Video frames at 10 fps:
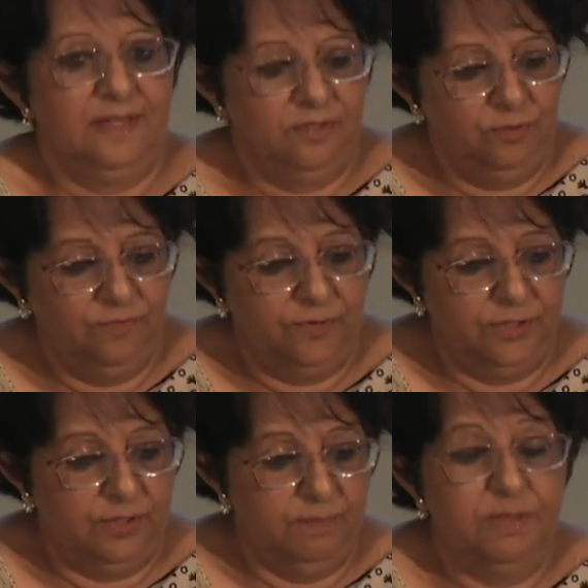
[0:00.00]
thank you
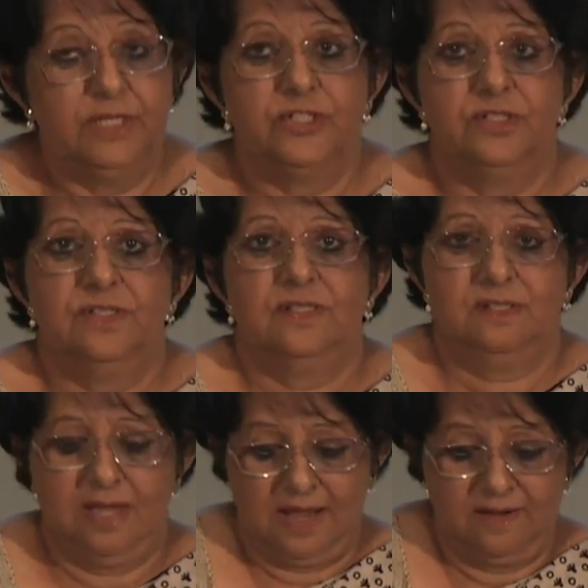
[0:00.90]
for your patience
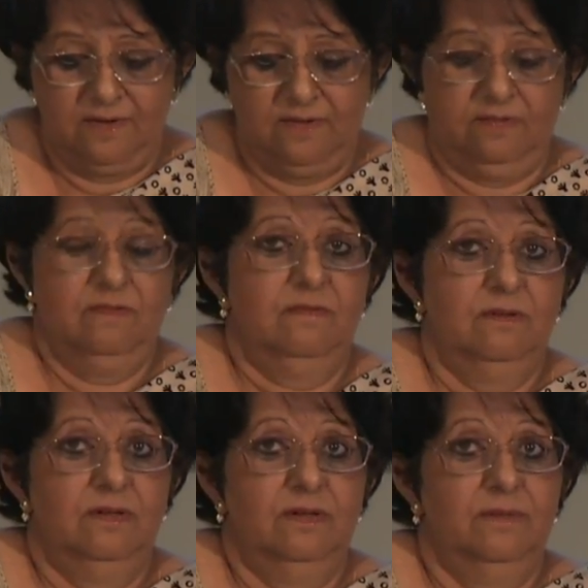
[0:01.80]
and
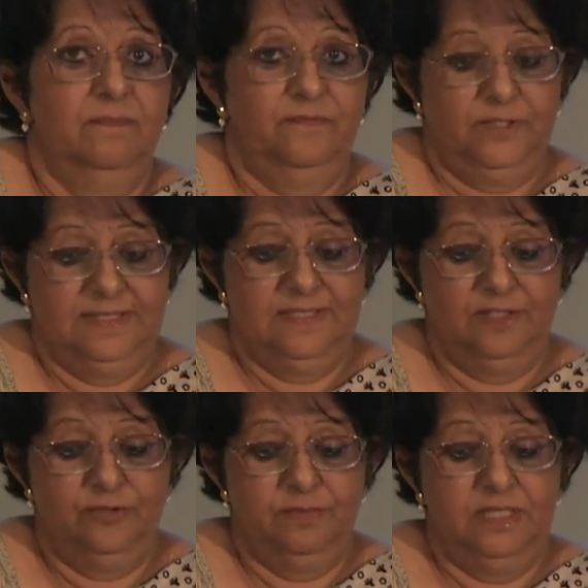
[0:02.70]
um, for
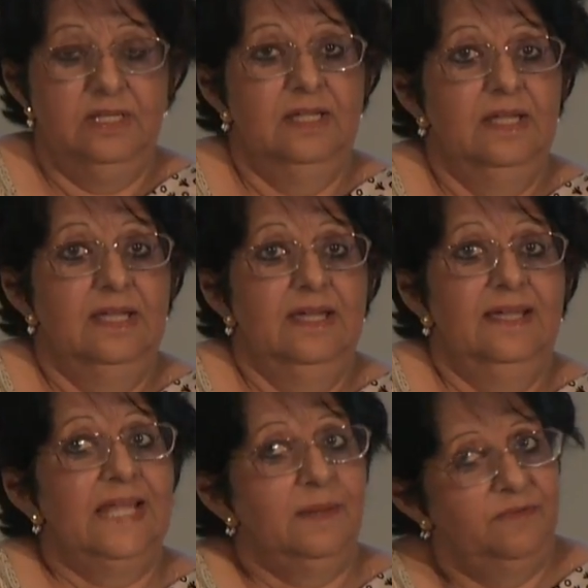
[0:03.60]
listening to me,
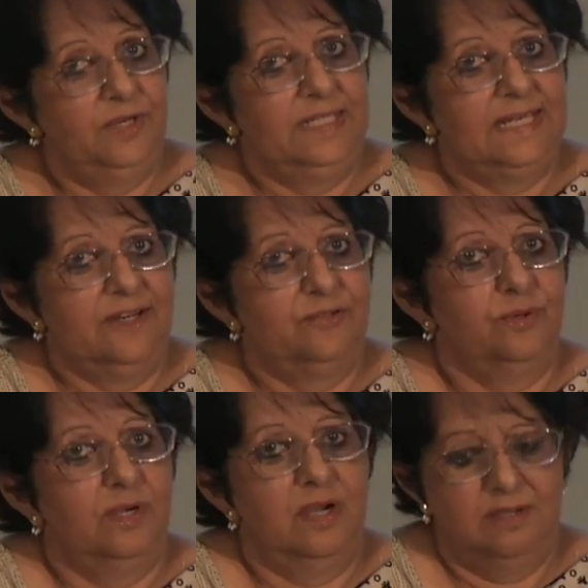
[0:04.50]
and I'd be very glad
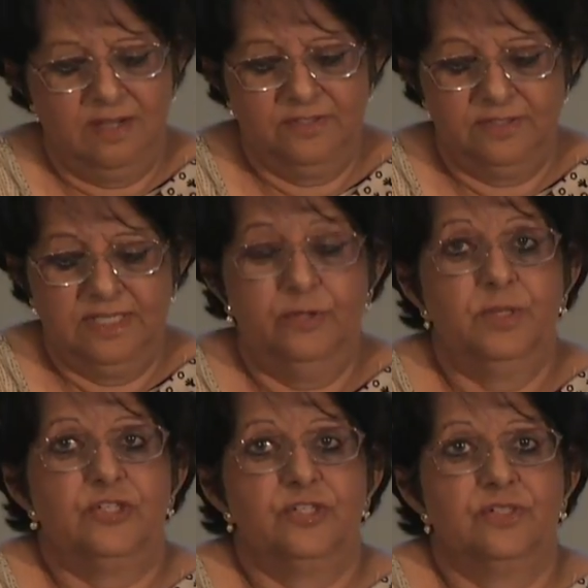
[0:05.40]
to answer any
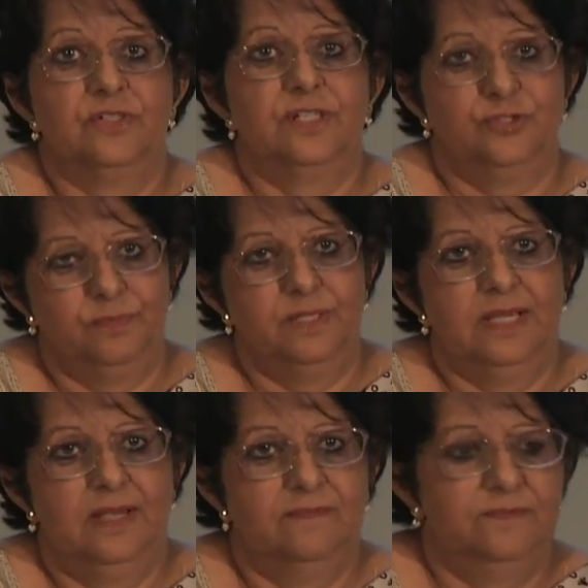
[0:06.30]
questions that you
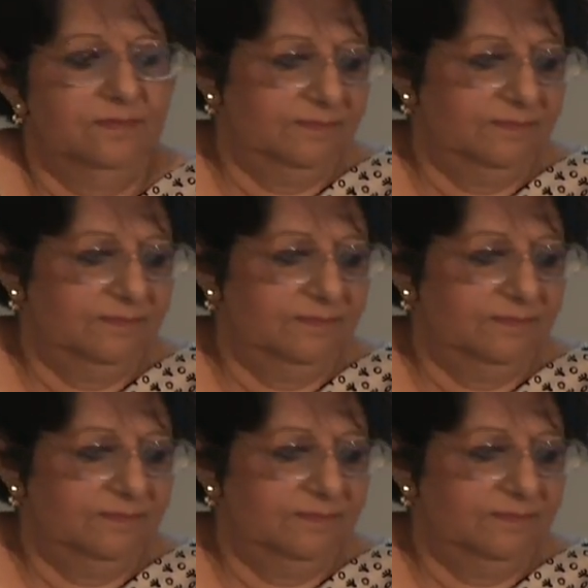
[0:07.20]
may have.